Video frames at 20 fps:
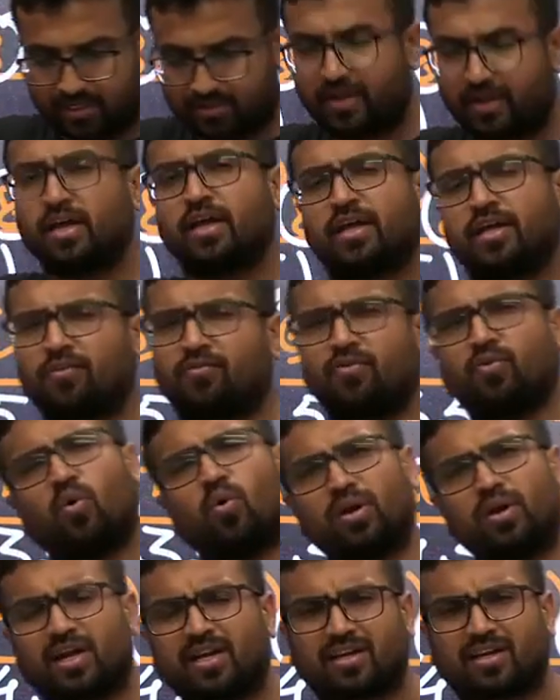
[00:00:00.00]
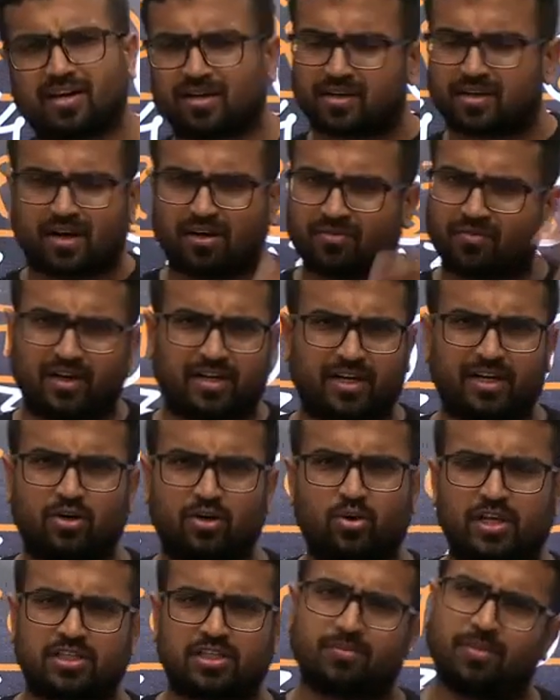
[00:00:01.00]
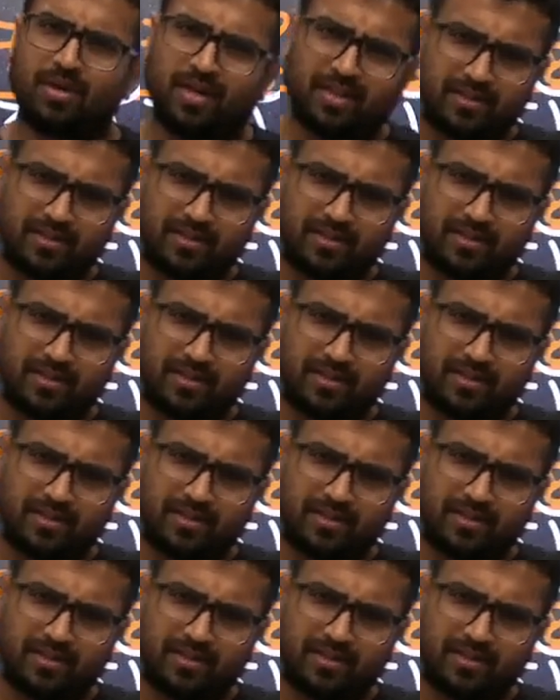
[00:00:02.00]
is, if you want, you can convert into decimal